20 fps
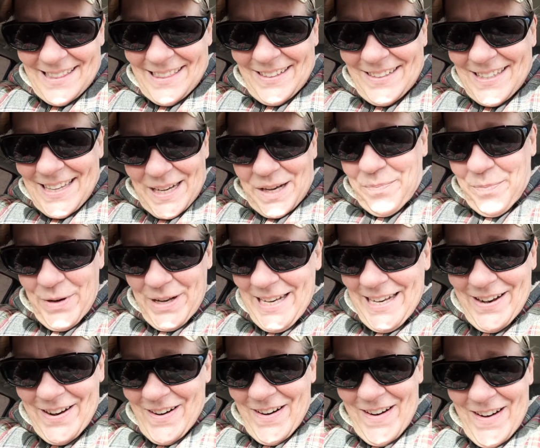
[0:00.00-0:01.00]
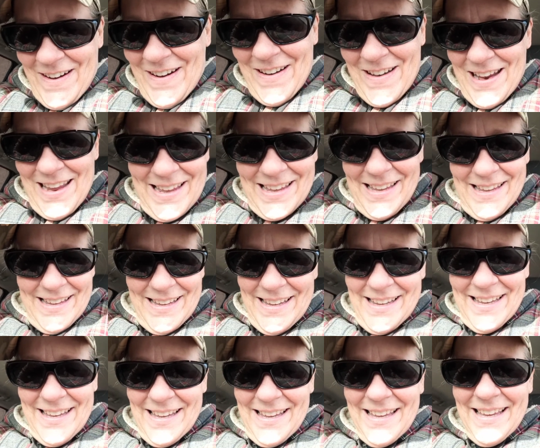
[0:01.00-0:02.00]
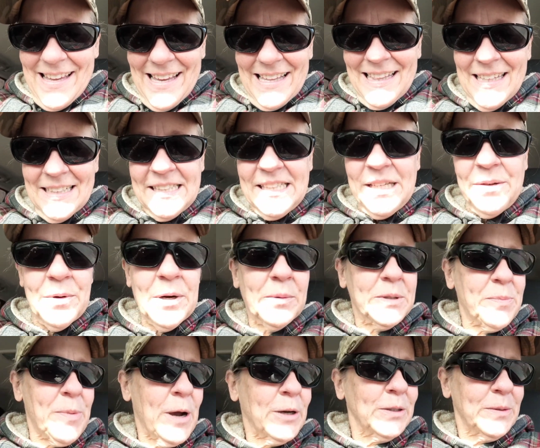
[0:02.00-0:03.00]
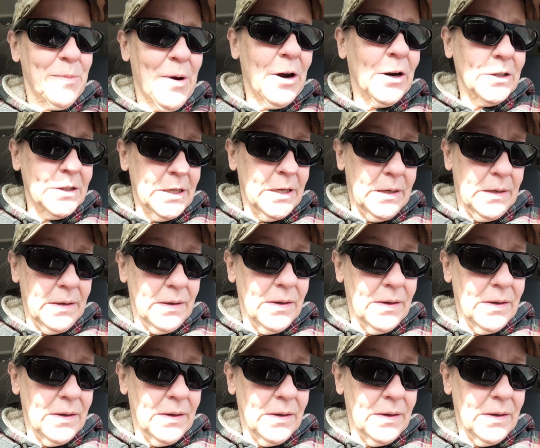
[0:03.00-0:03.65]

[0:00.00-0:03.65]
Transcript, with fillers: Looks like a pretty card. Let's see when it was postmarked.